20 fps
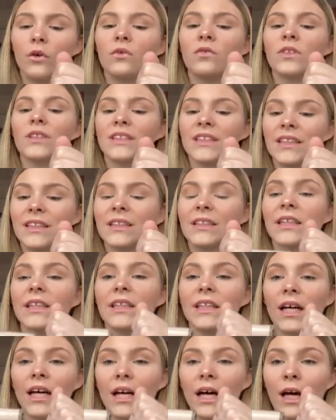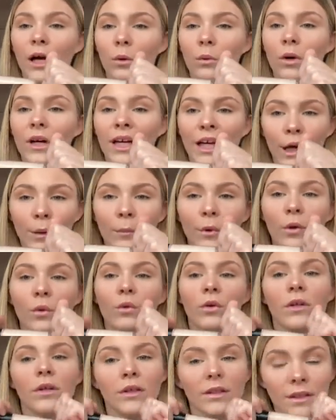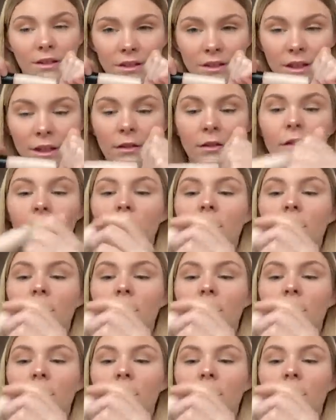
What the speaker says: 16 Hour Camo Concealer